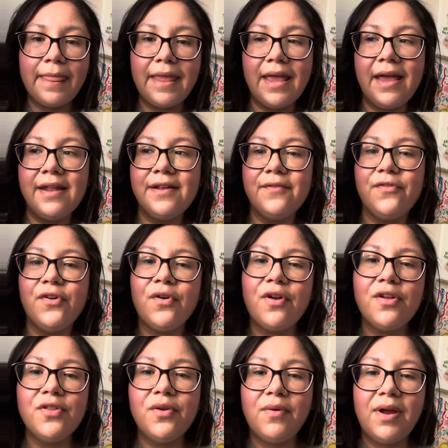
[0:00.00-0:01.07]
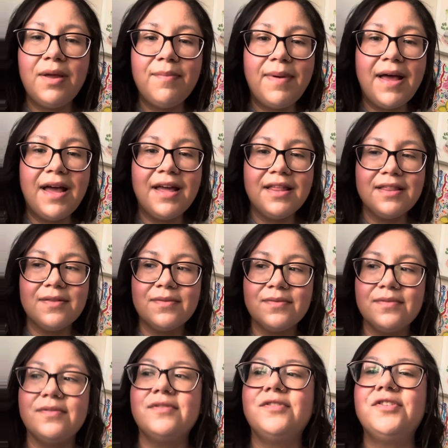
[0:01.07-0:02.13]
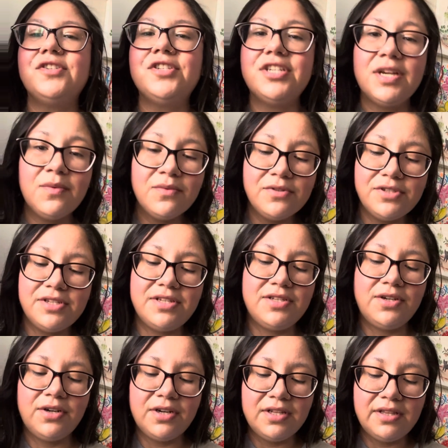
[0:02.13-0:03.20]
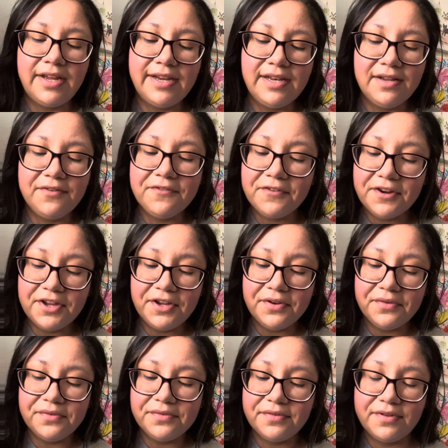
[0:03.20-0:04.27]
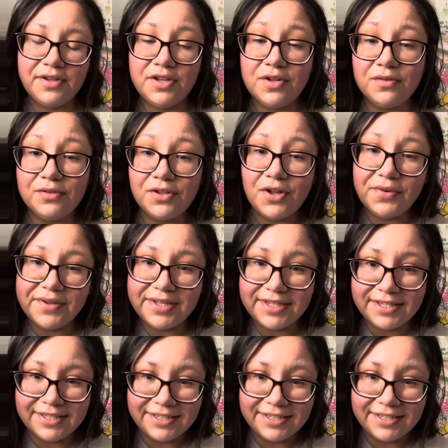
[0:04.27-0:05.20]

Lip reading: And if you're on the right path, shit will just start aligning for you. You'll know it.